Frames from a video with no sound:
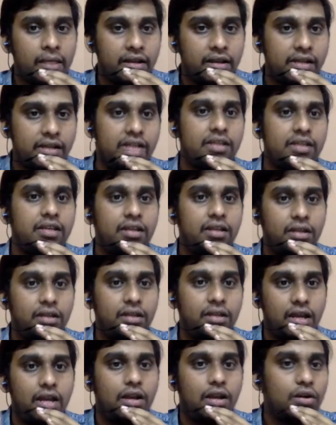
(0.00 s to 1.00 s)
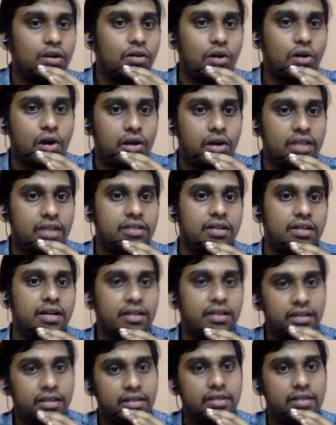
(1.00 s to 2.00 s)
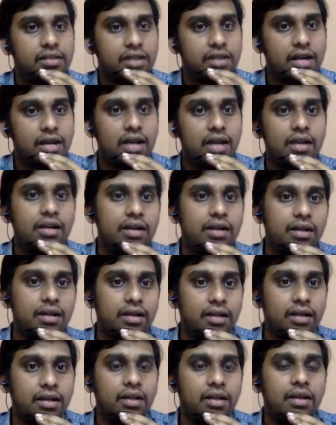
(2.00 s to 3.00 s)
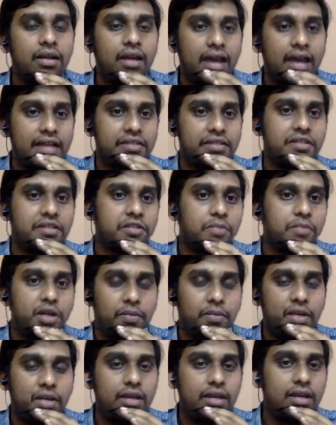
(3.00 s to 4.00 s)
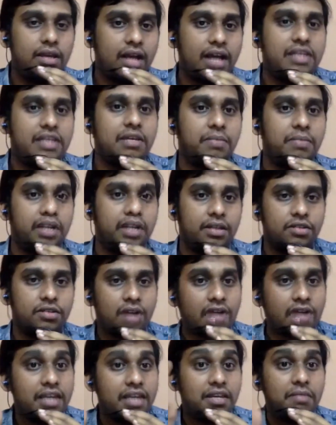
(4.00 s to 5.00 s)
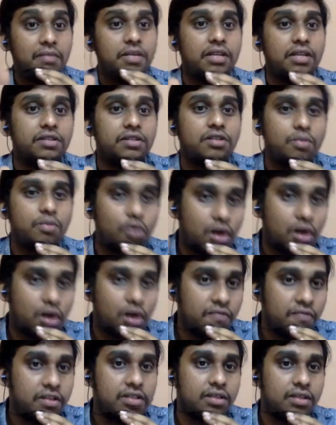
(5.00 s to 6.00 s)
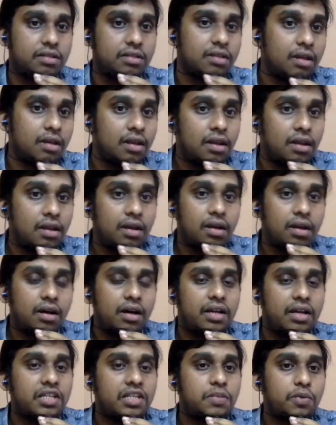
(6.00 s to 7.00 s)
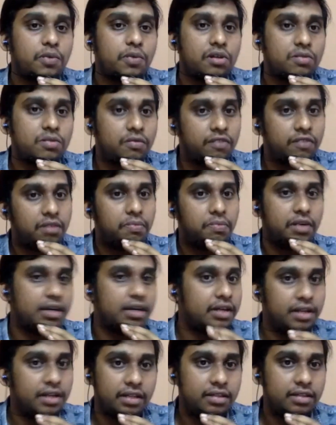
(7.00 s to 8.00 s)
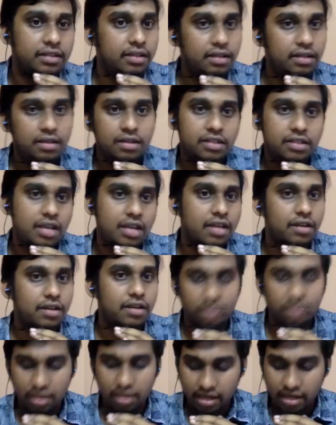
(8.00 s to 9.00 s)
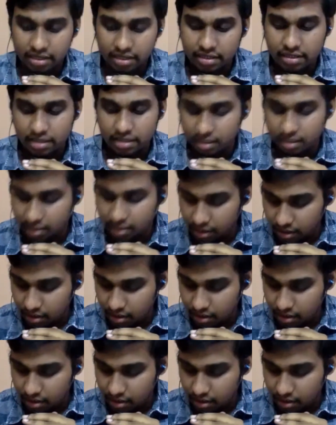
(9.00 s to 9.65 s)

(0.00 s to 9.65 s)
Green, yellow, orange, red. This is colored assessment by IMD. So IMD is the body which is responsible for predicting the cyclones and assessing the